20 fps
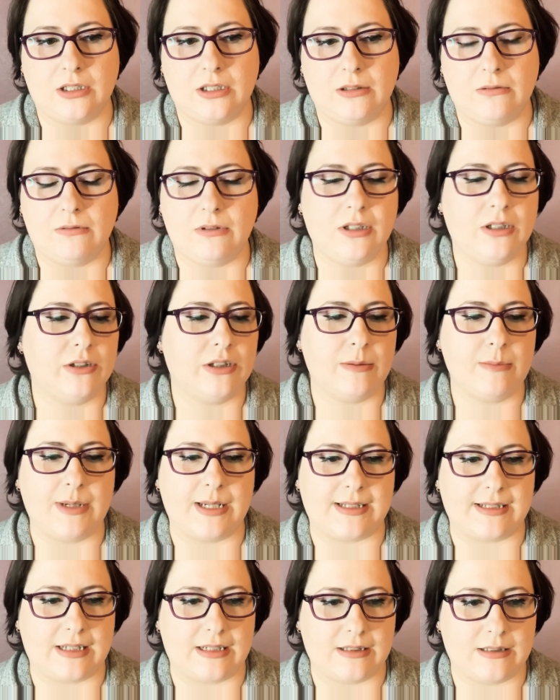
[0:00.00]
No, that
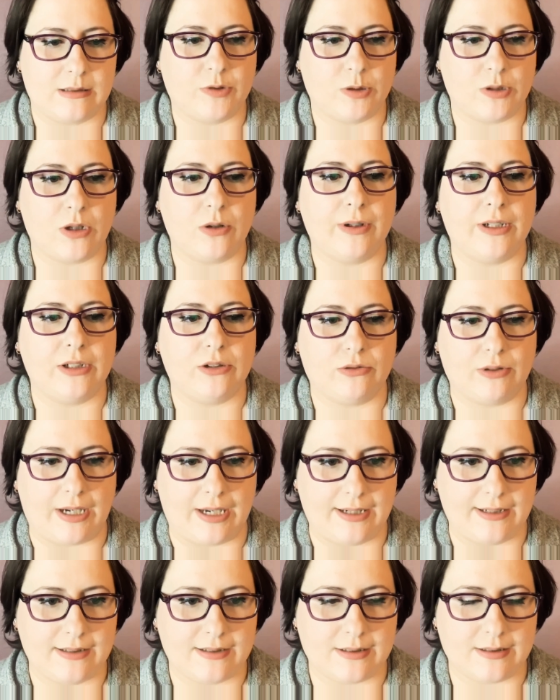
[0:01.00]
makes sense. Grow in
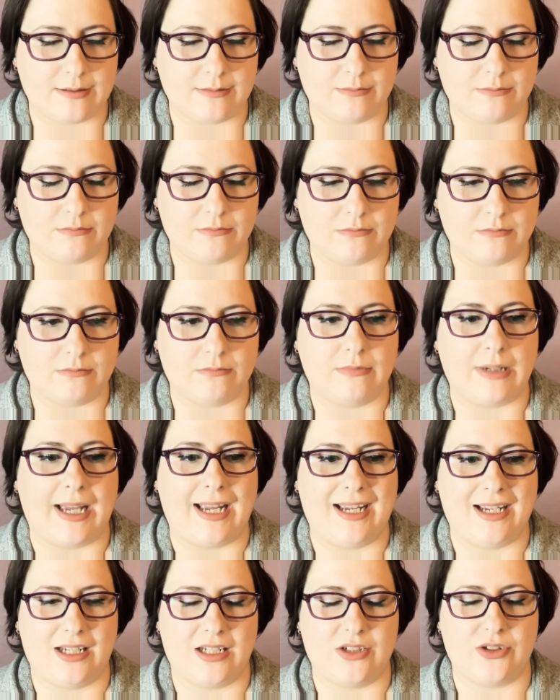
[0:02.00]
grace
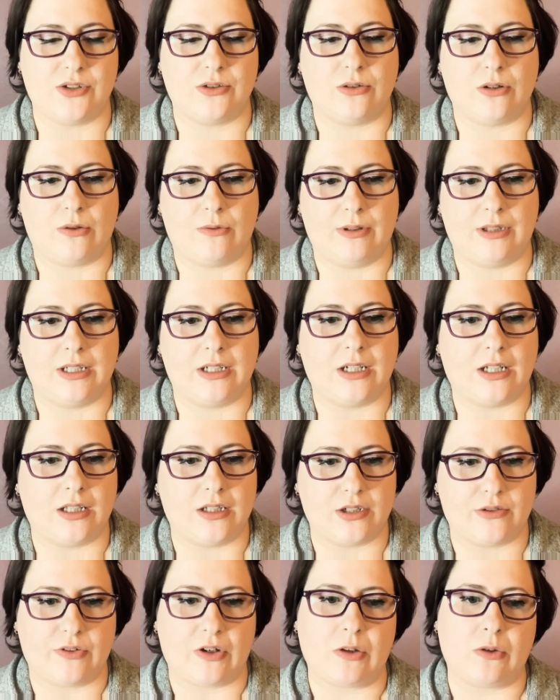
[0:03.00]
and grow in the
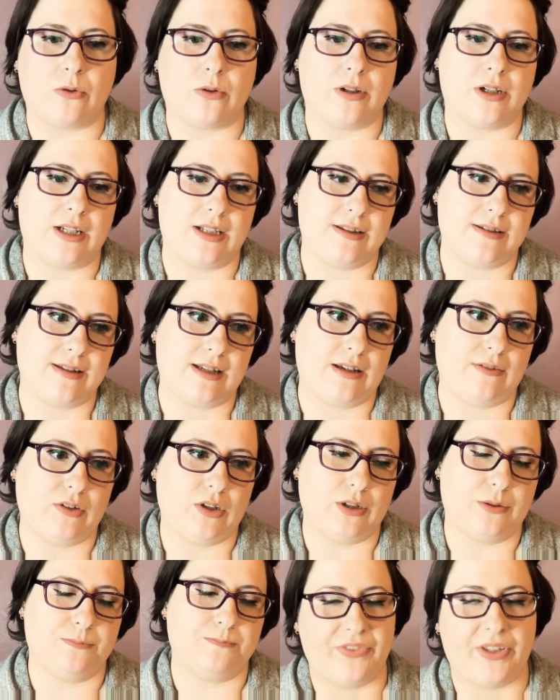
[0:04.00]
knowledge of our Lord and
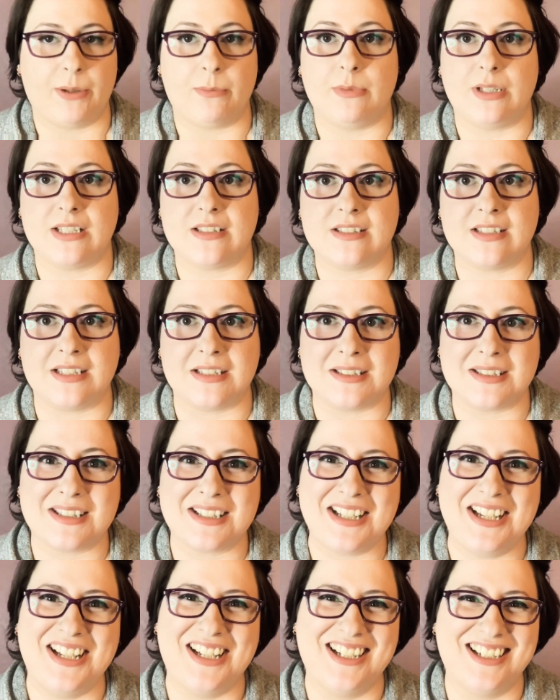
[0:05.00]
Savior. That makes sense.
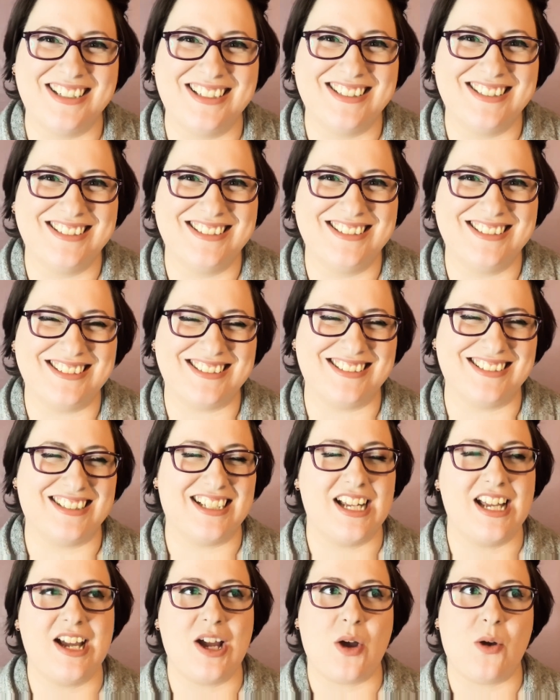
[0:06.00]

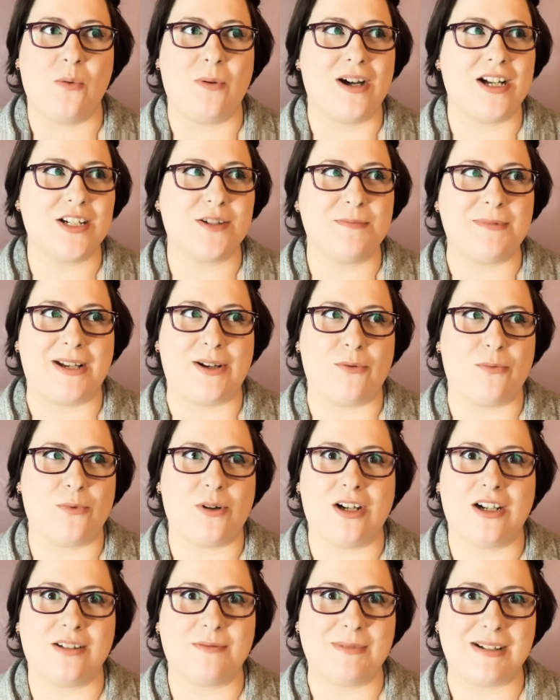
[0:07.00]
Watch me
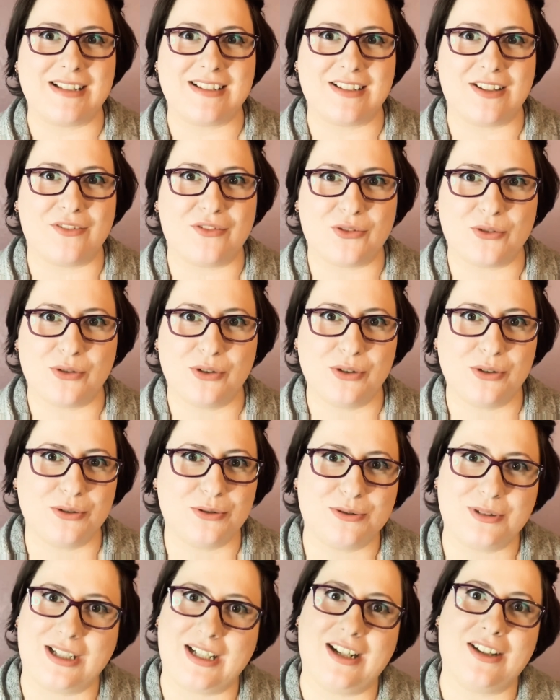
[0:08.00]
walk myself
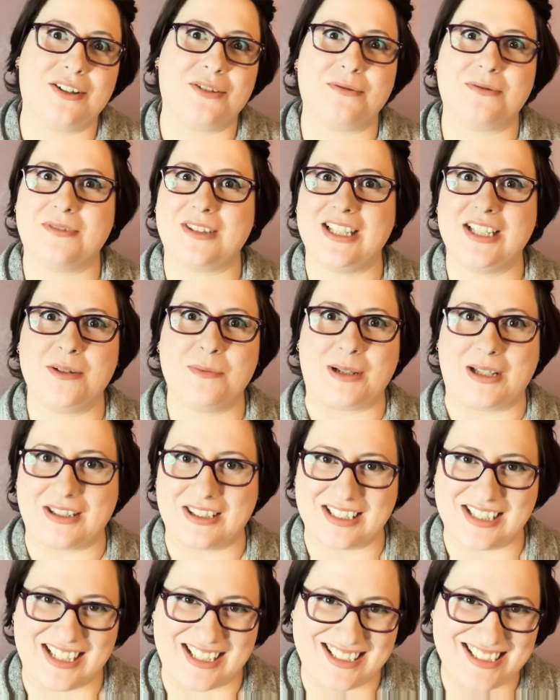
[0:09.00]
through how to think about
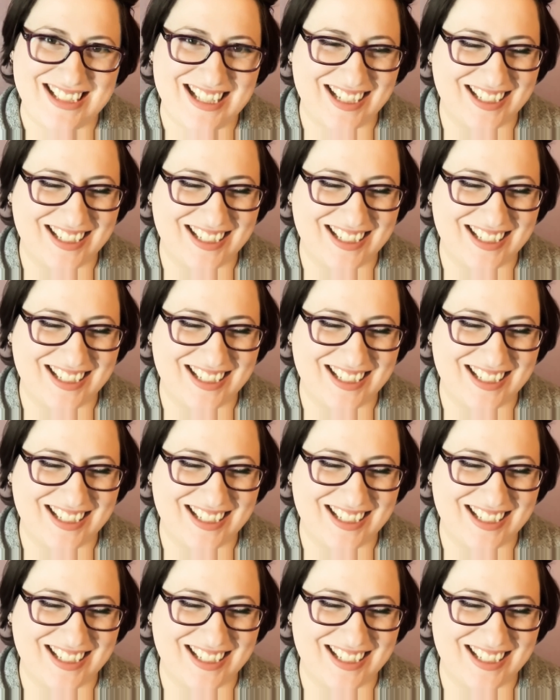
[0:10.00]
things.